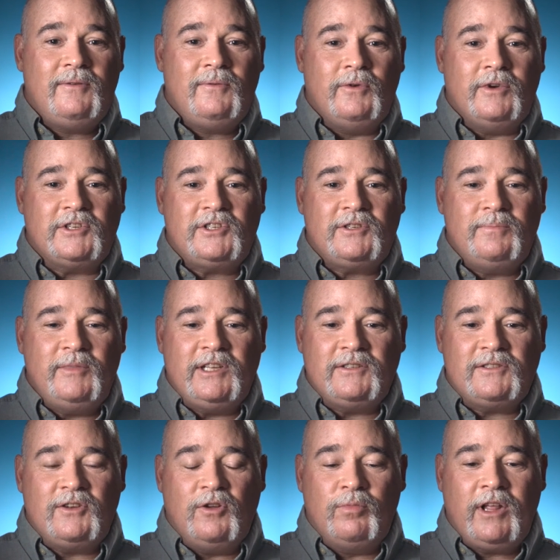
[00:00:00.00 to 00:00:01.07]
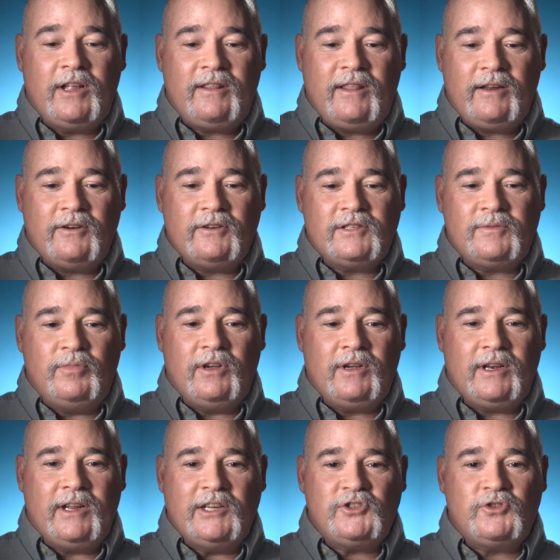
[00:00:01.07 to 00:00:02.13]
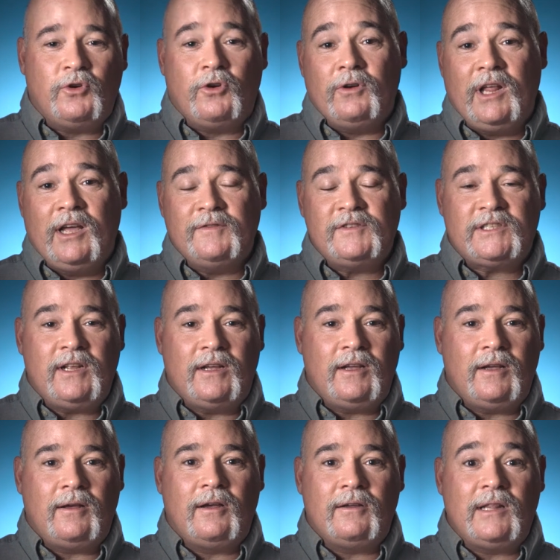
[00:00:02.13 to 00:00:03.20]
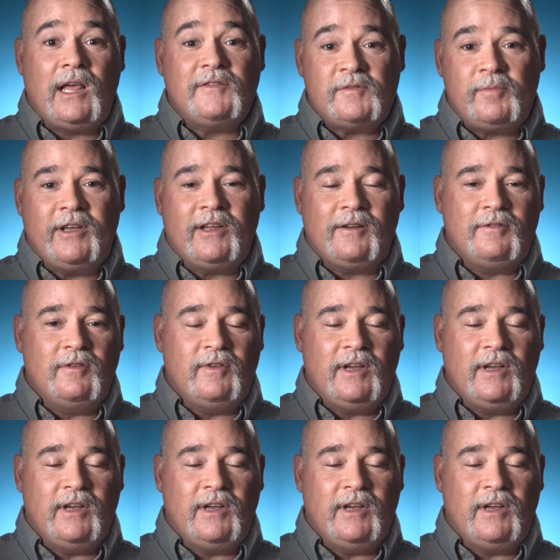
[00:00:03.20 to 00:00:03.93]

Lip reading: which means no blood thinners, but a shorter lifespan of the